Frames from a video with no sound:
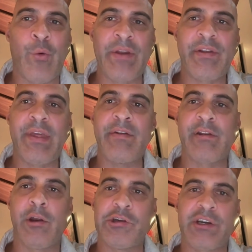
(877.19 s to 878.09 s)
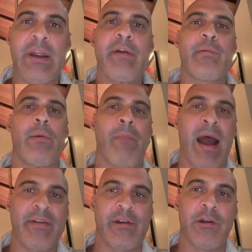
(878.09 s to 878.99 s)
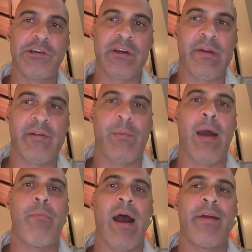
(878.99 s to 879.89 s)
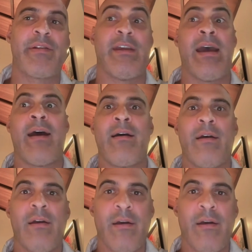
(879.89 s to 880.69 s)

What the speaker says: What's the solution? Here's what my solution is. Am I biased? Yeah.